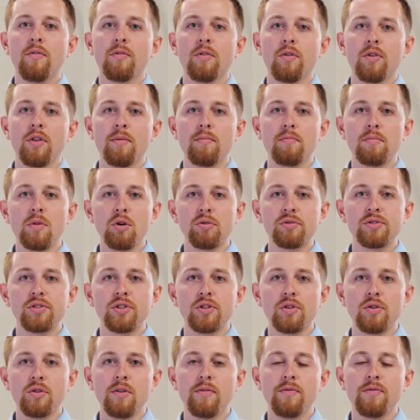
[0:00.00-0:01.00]
for the
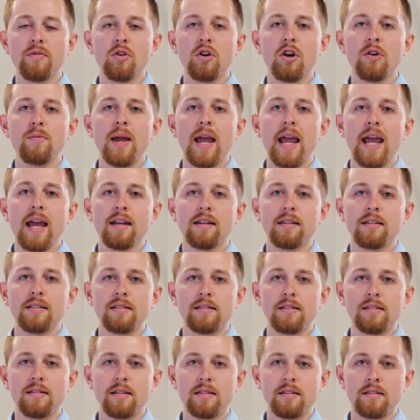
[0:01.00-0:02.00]
most uniform and
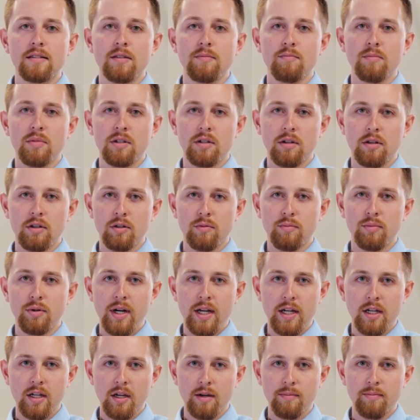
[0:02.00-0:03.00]
consistent material
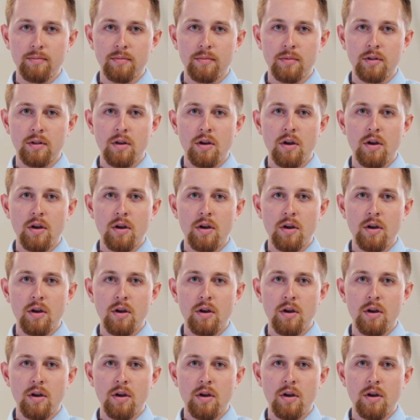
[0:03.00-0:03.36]
breakup